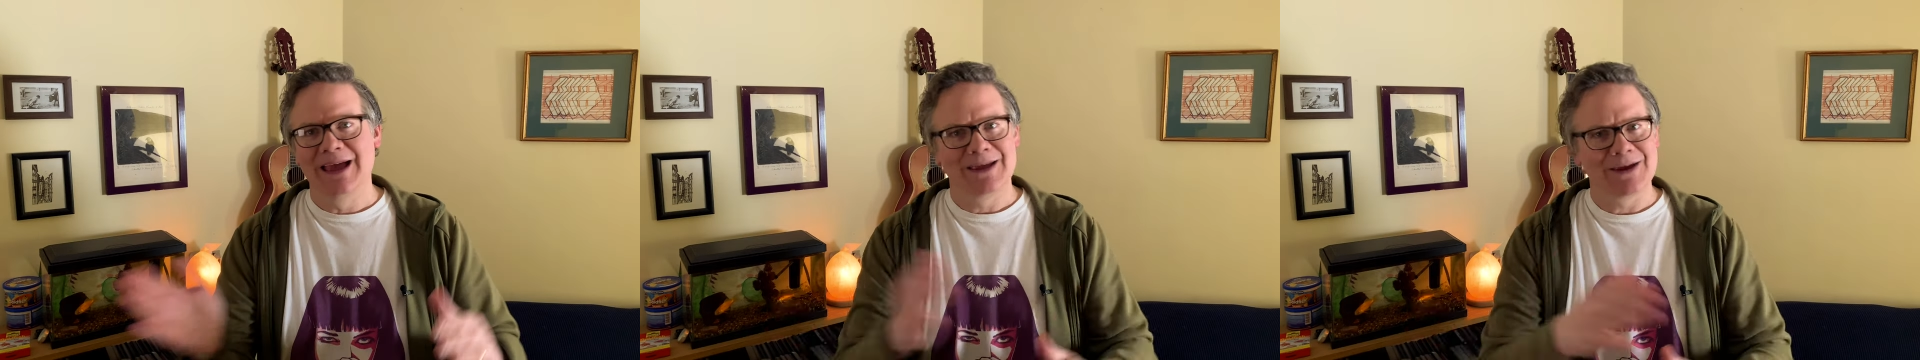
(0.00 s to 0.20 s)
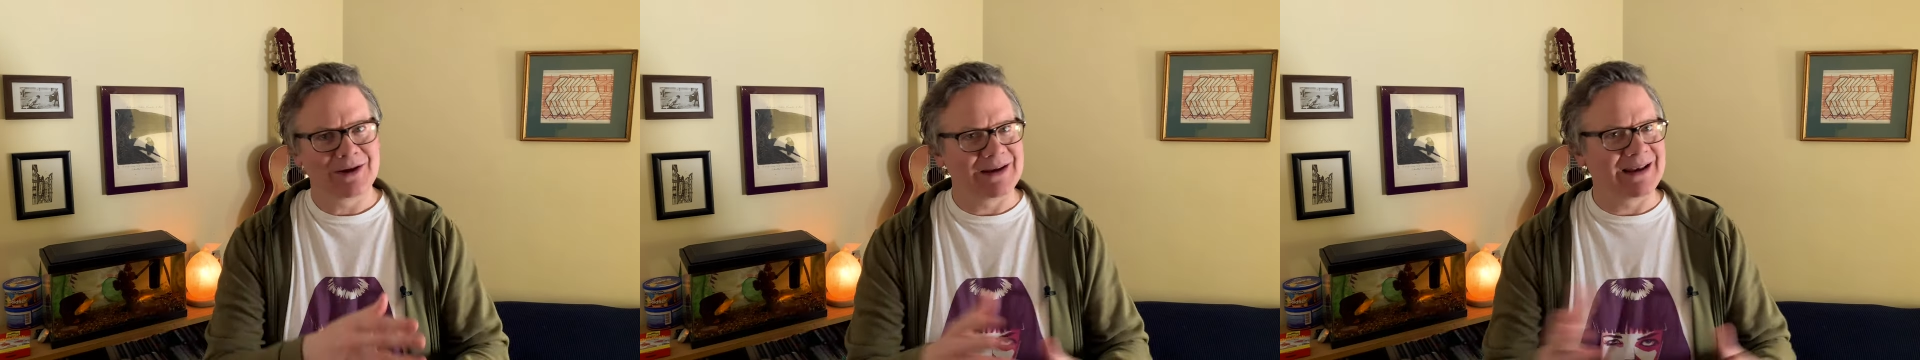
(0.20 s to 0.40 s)

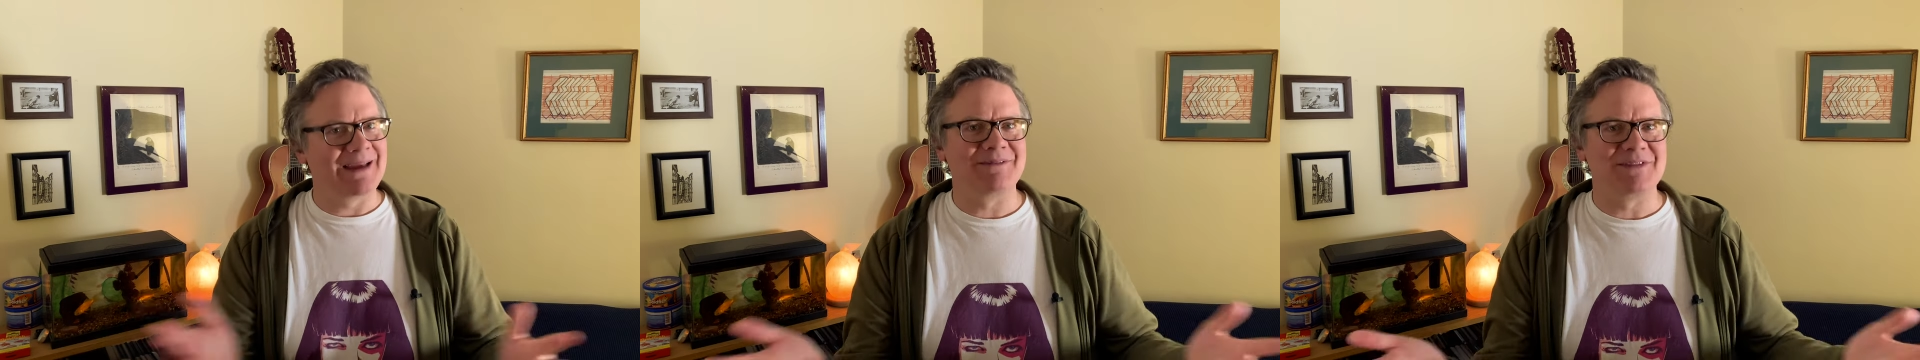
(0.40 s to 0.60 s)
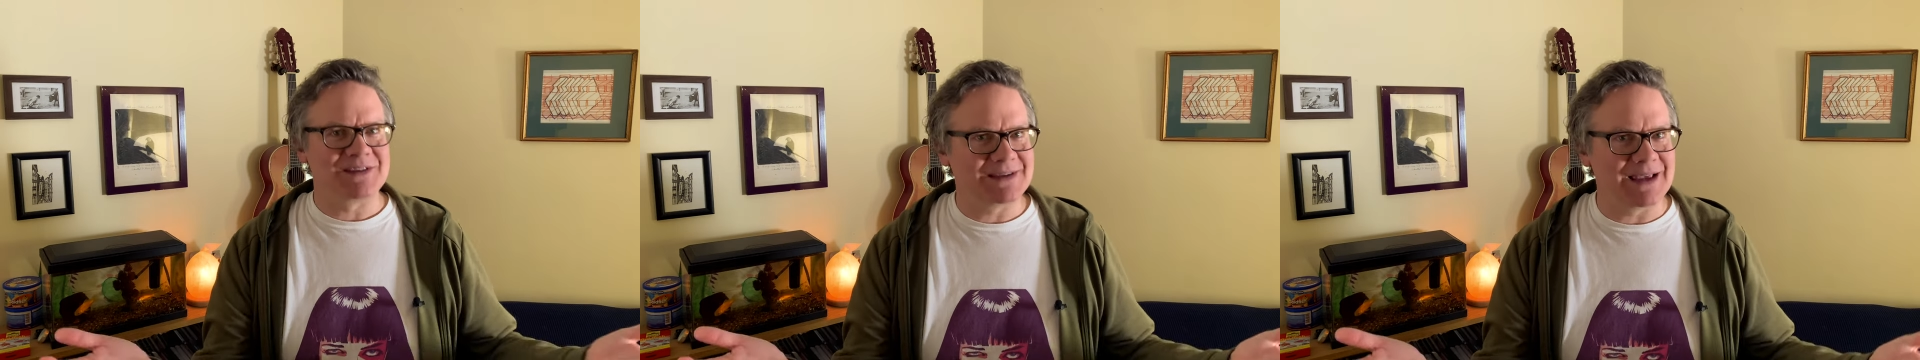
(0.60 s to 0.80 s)
you're going to
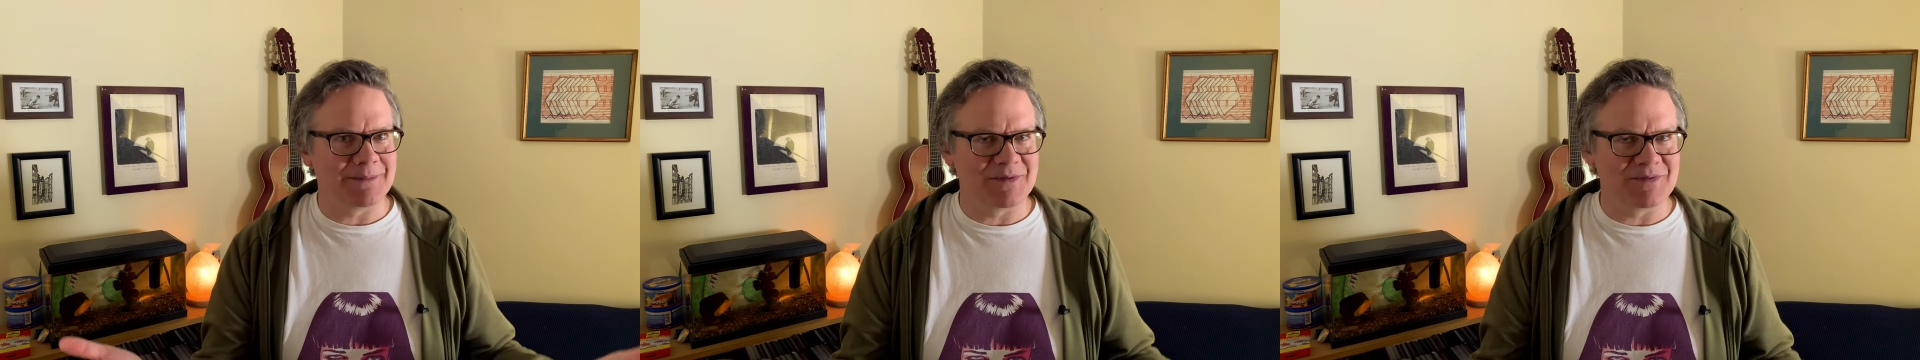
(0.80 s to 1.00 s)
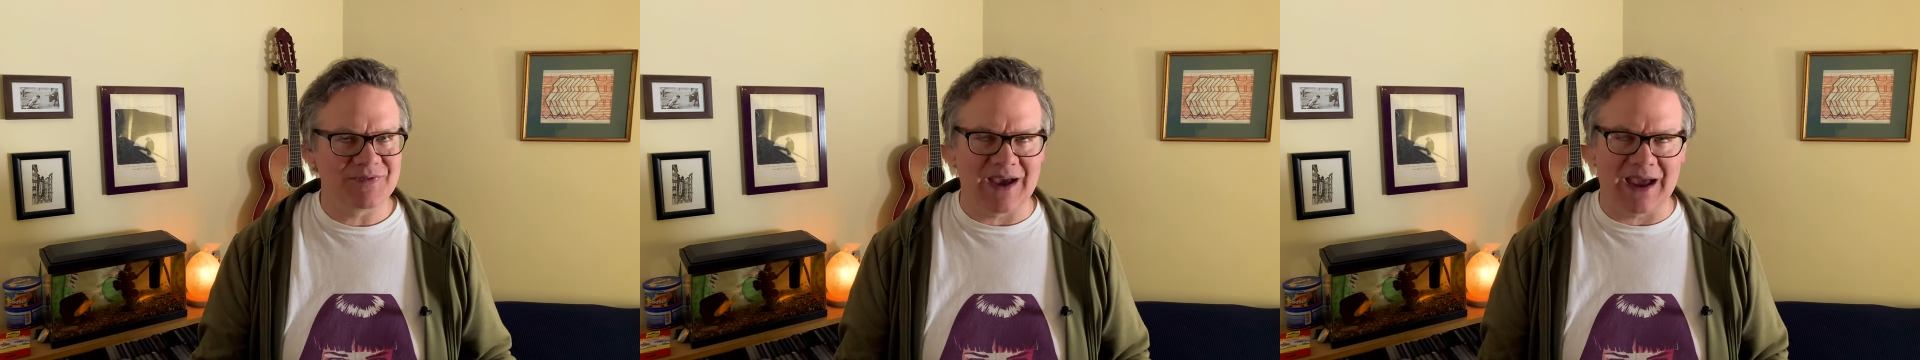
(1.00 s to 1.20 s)
have the same
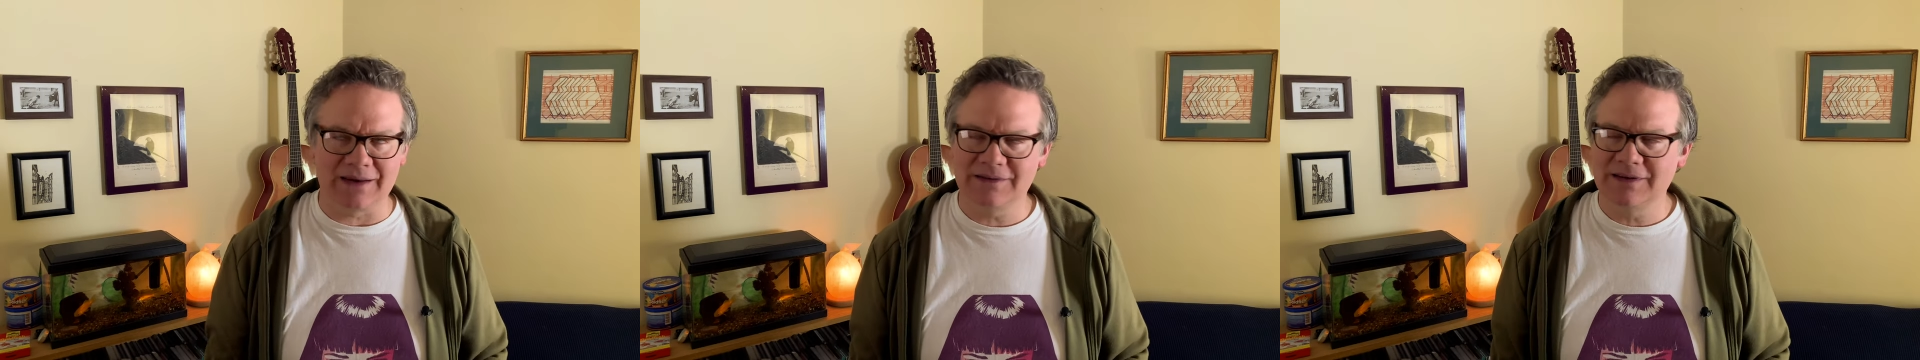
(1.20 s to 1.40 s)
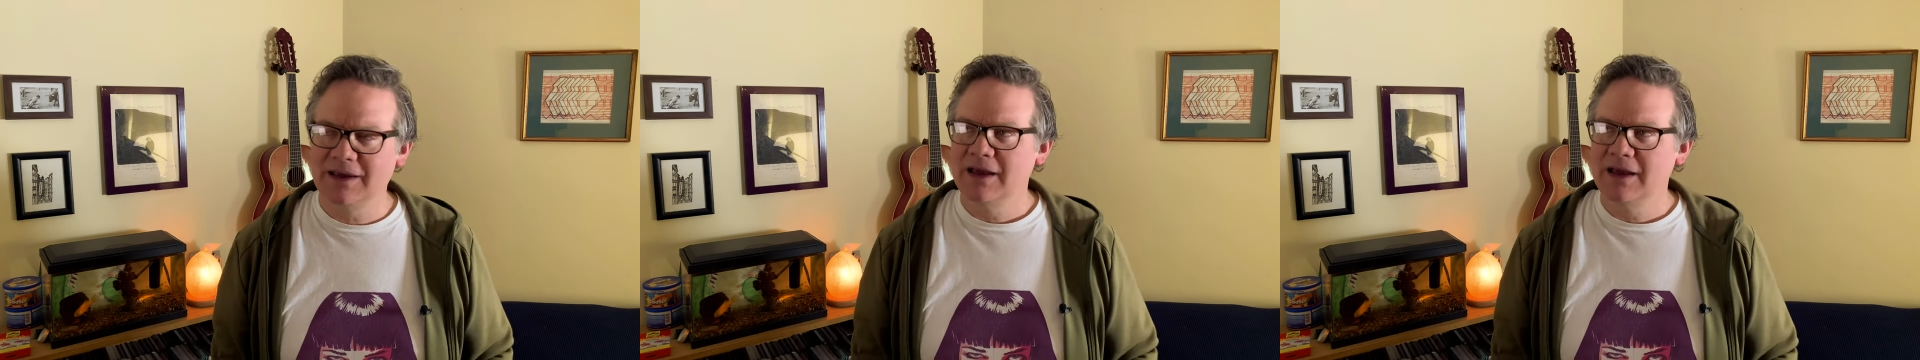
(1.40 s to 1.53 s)
effect.